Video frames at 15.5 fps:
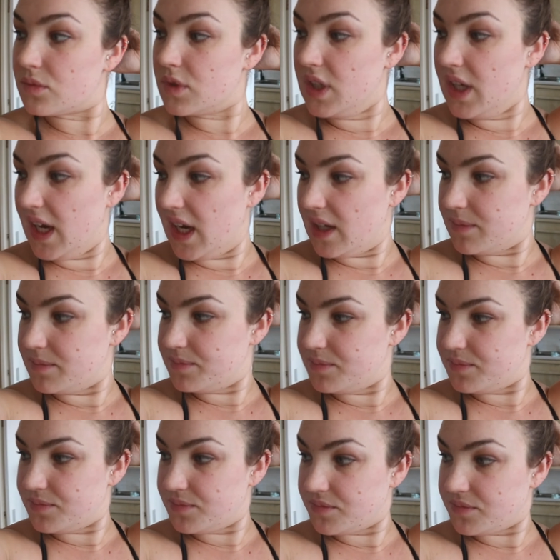yeah,
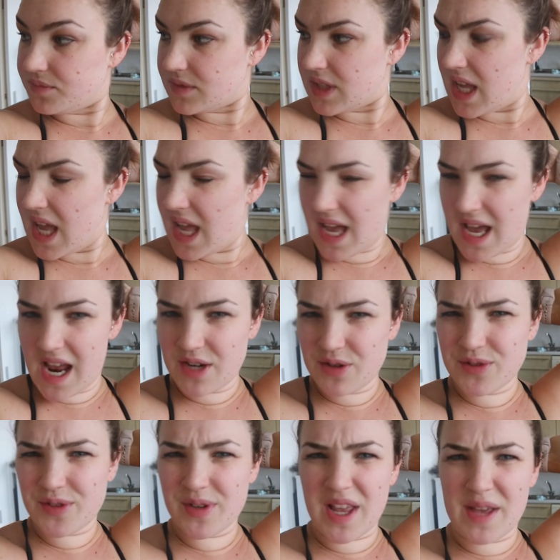I'd
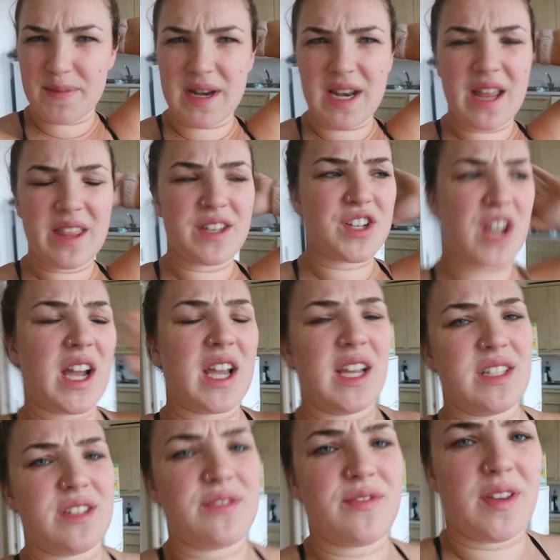also like my leather
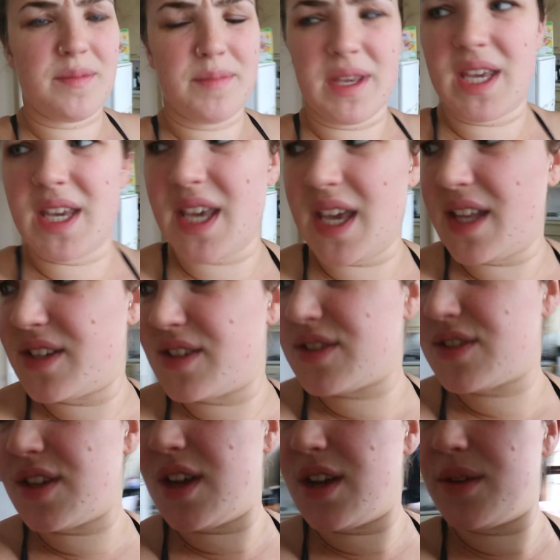jacket to fit me again.
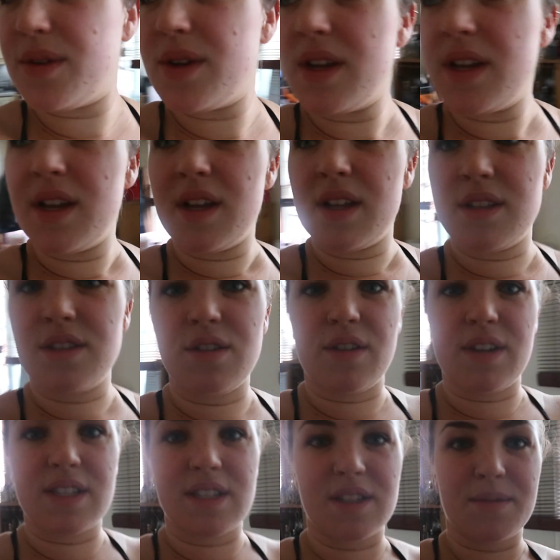So
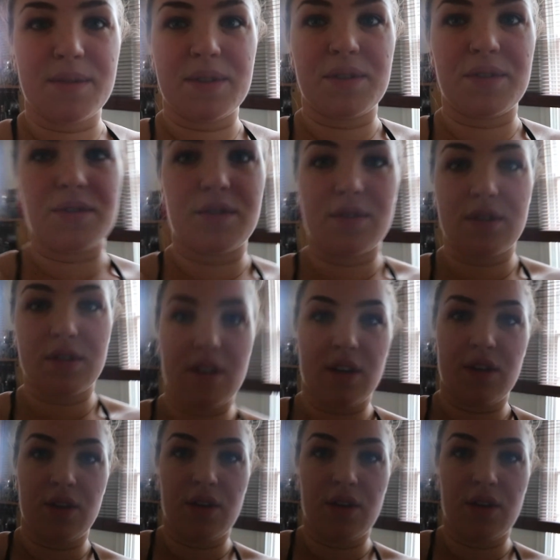sorry, it's going to be such a